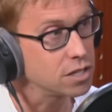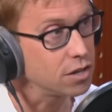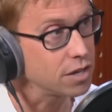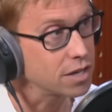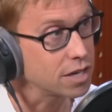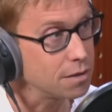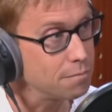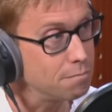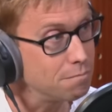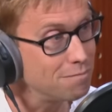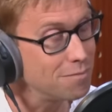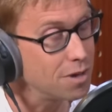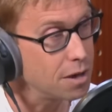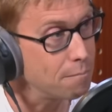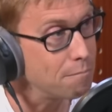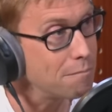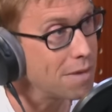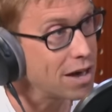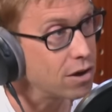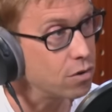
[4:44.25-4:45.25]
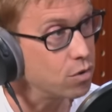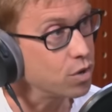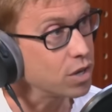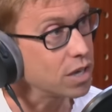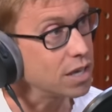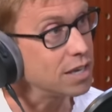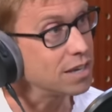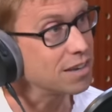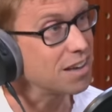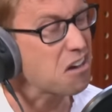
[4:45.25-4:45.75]
like a metal
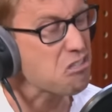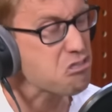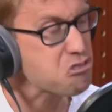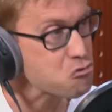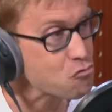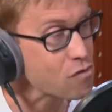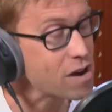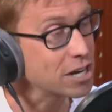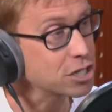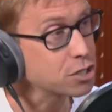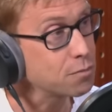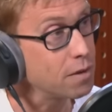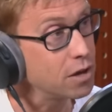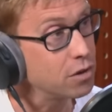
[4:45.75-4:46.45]
gig, a thrash